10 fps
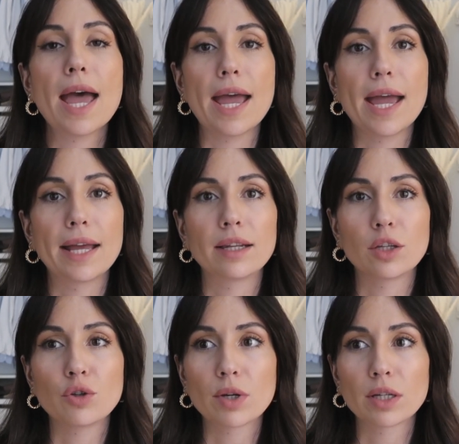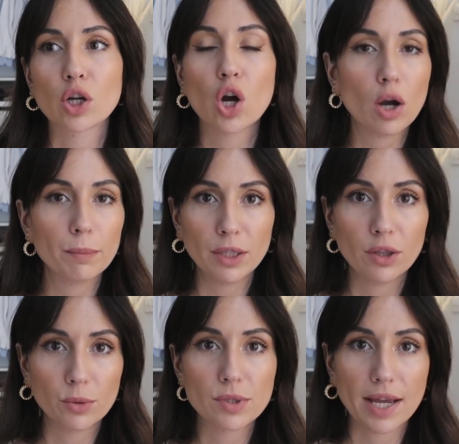and you can copy
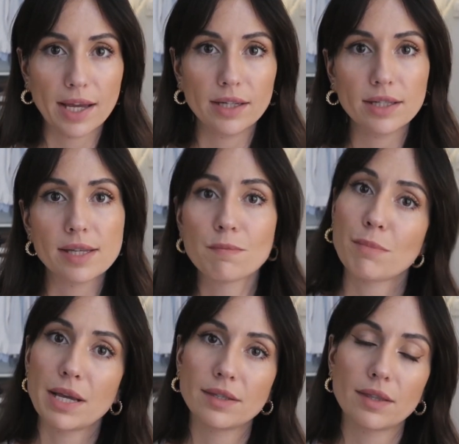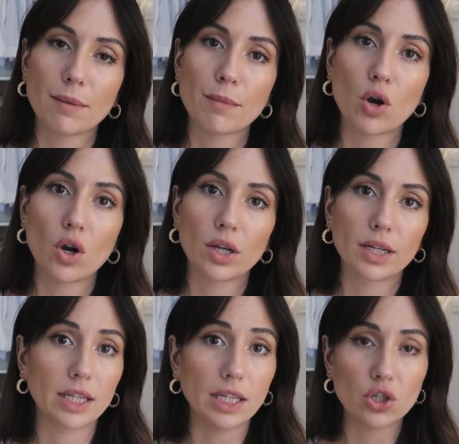those edits and paste them
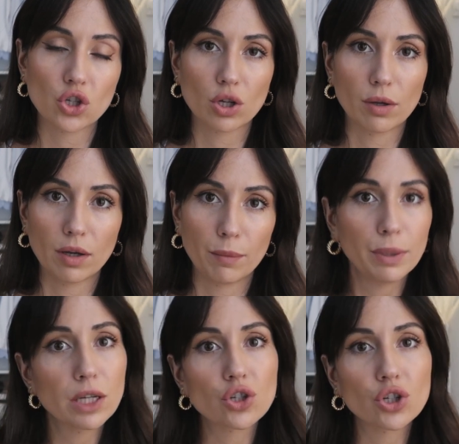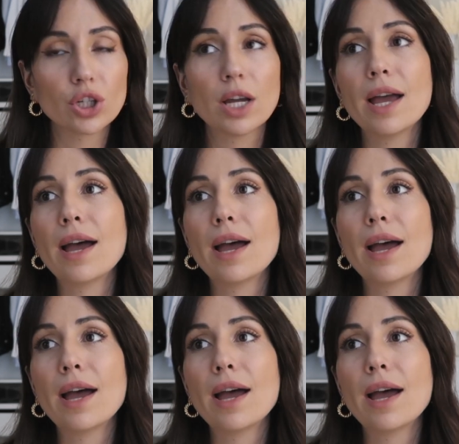on each picture.